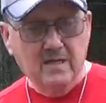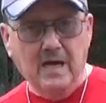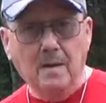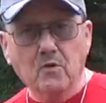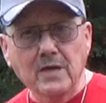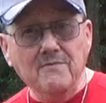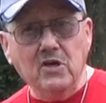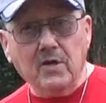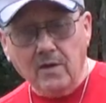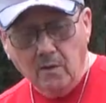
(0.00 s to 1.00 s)
Now I'm going to give
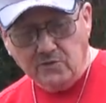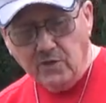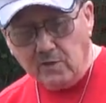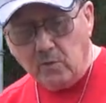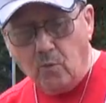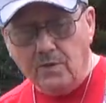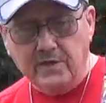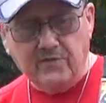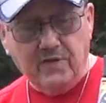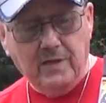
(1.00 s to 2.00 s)
you a close look at what
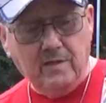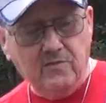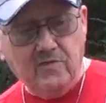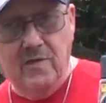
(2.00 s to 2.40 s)
this is.